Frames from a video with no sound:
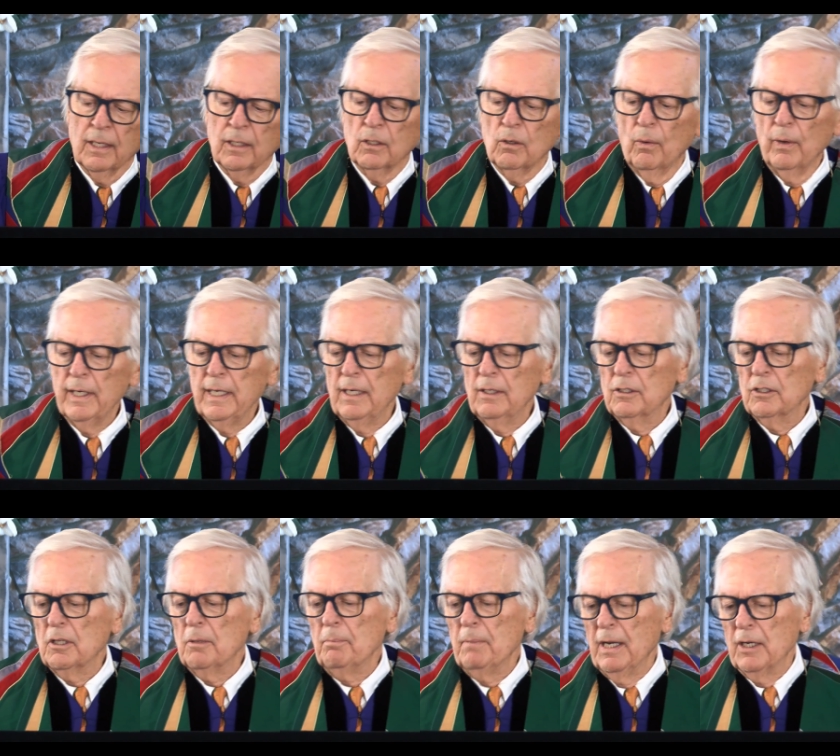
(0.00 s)
going into
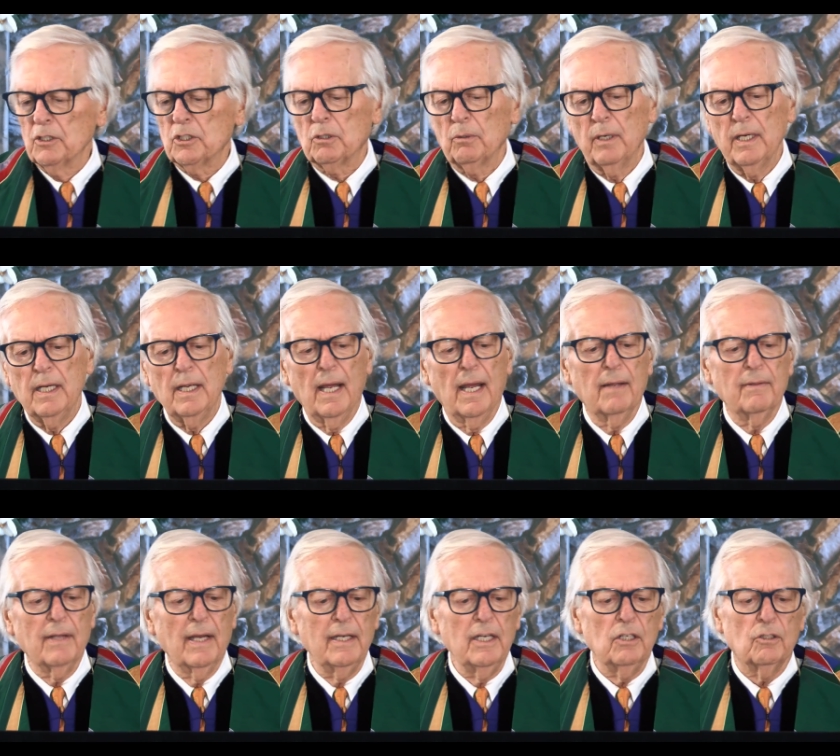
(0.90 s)
the ministry. And
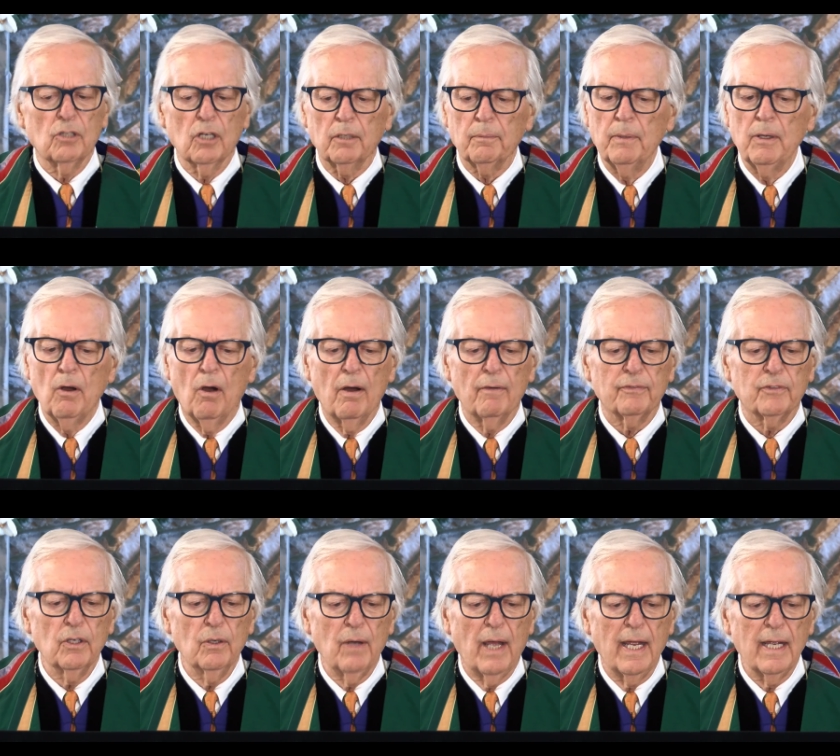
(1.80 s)
then he took me off
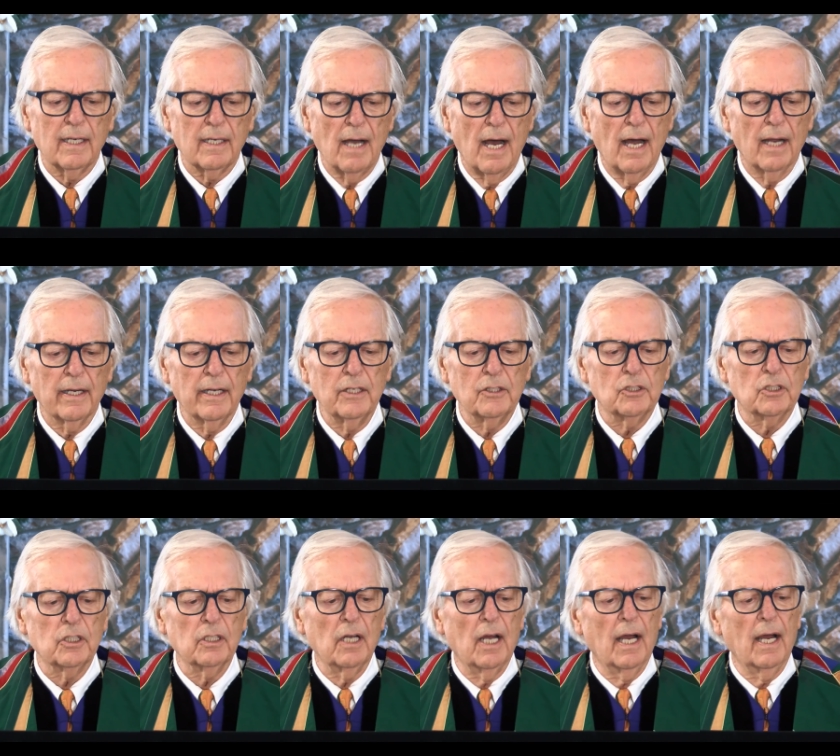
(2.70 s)
to a
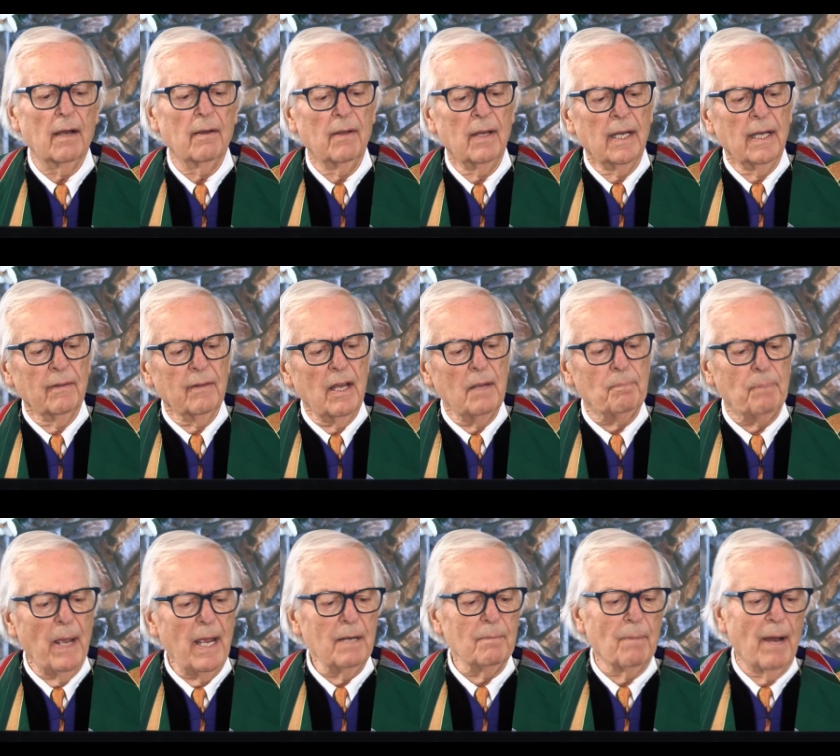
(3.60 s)
college. They
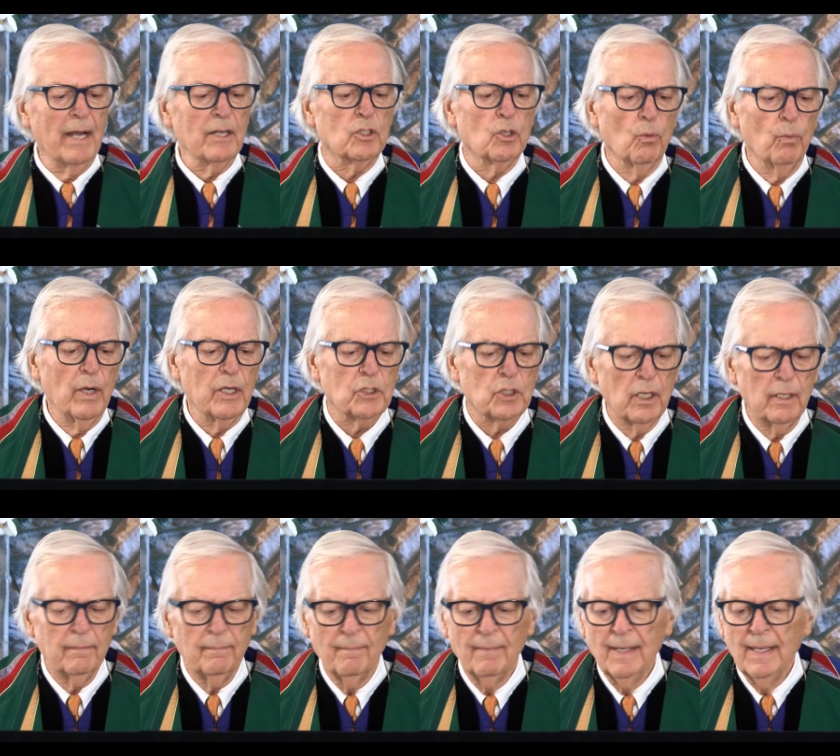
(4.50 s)
paid my
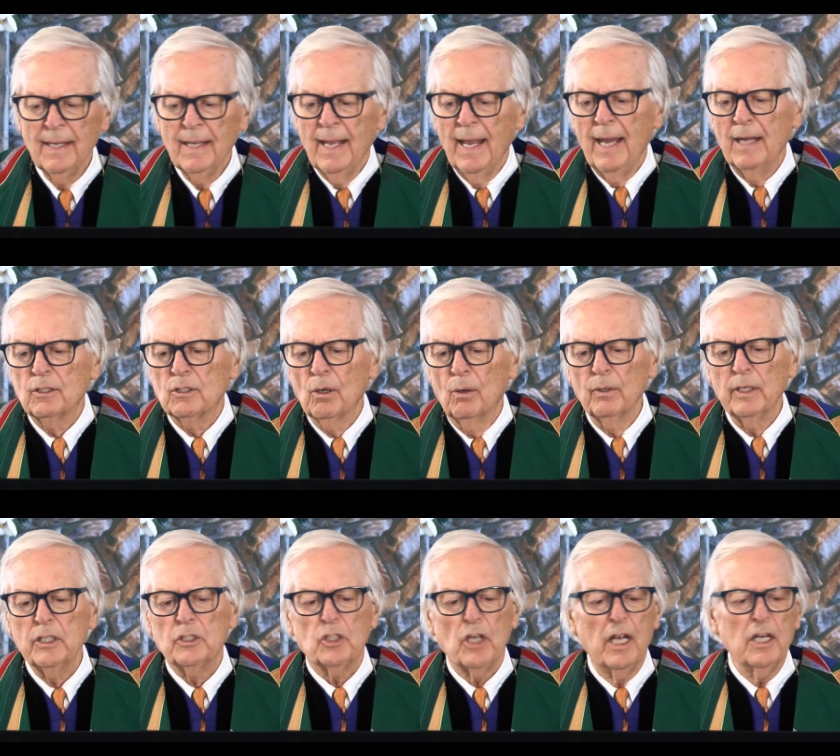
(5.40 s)
tuition and
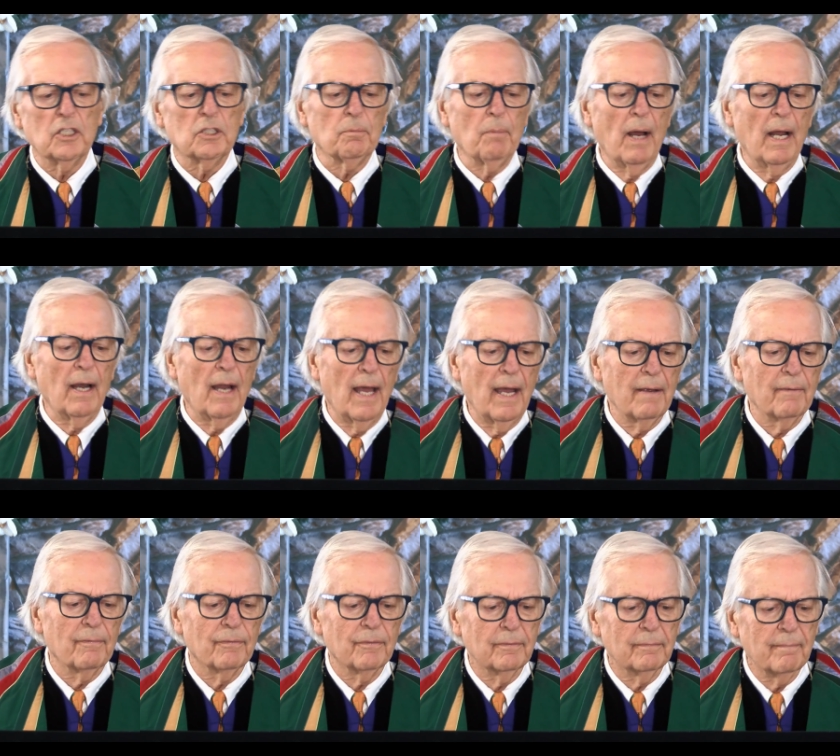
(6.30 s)
totally changed my life.